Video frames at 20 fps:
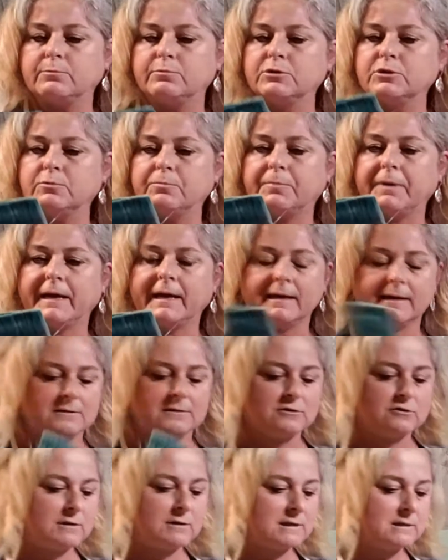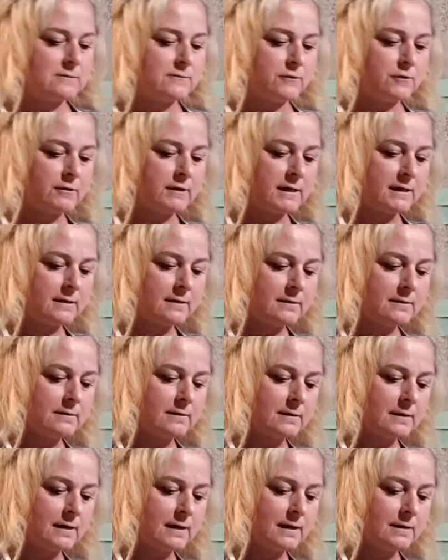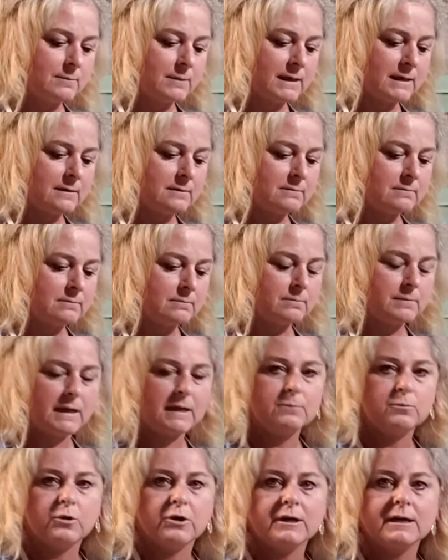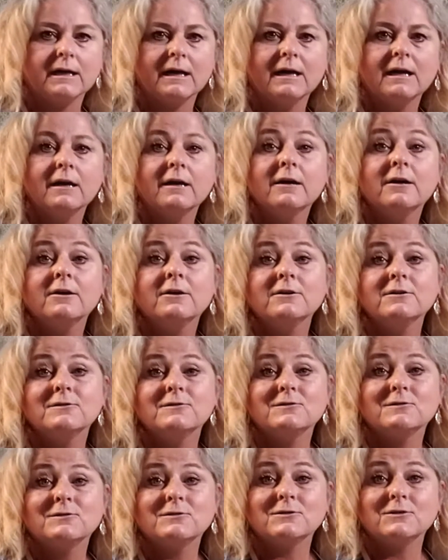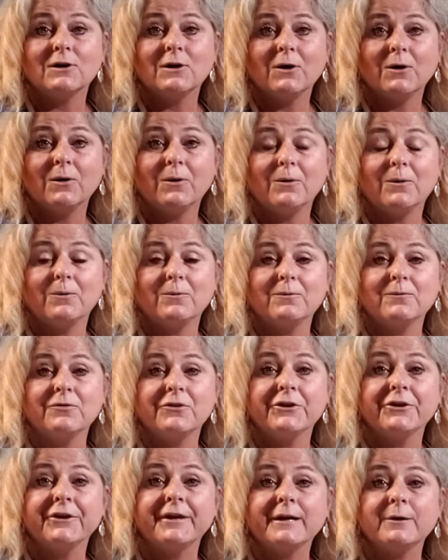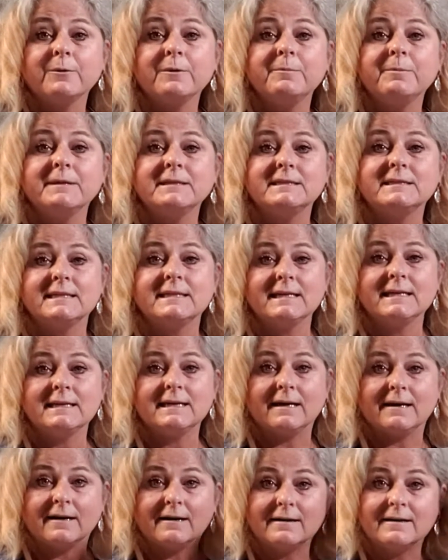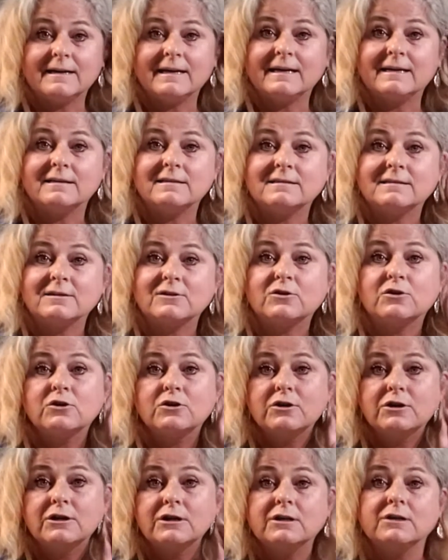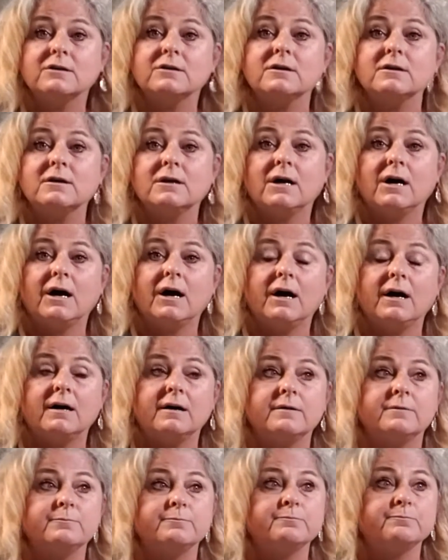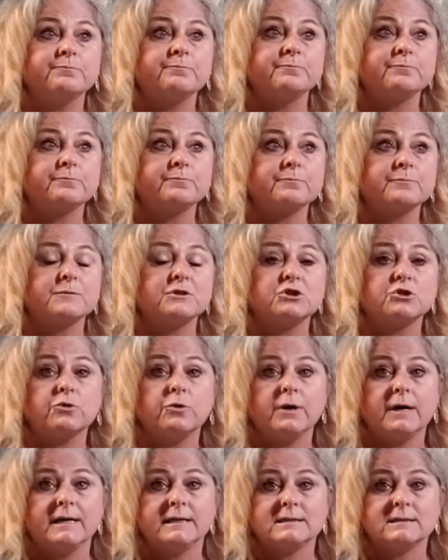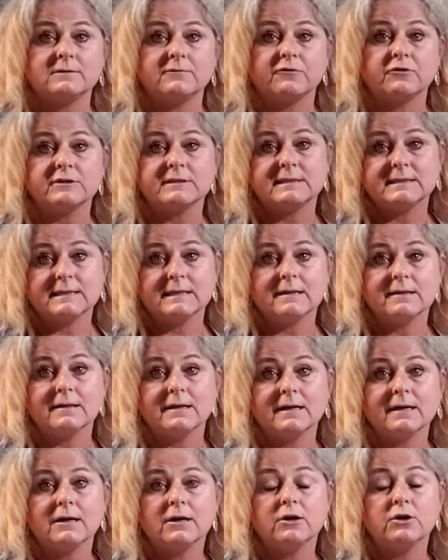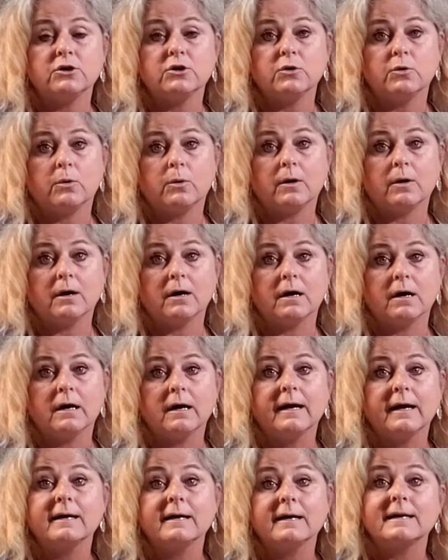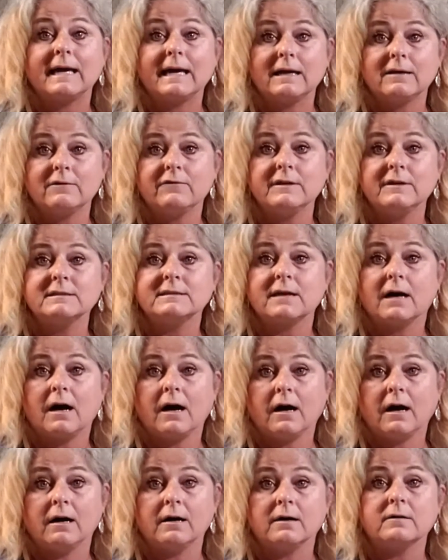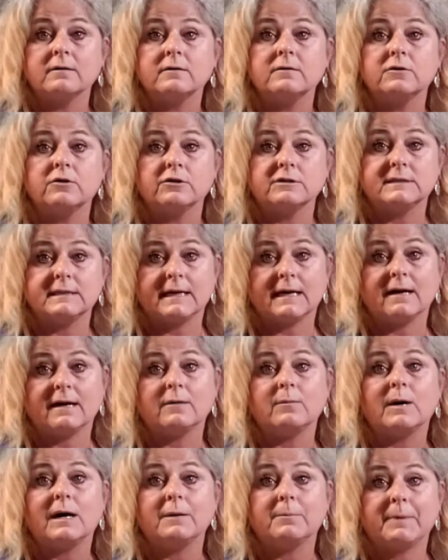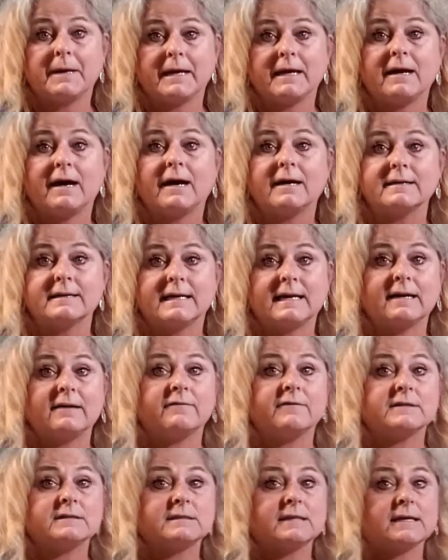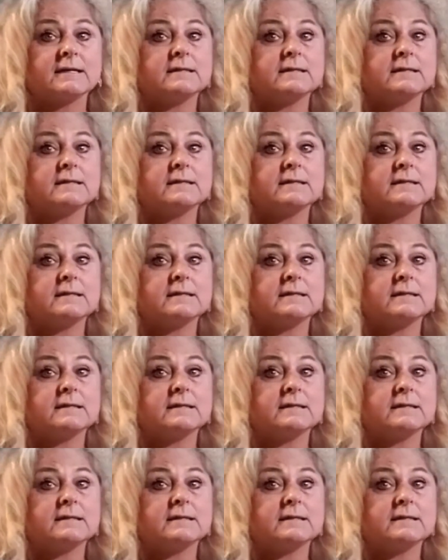blue paint is transferring on my headboard. So the liquid patina is a good choice for sealing your canvas art, your DIY paint on canvas. Like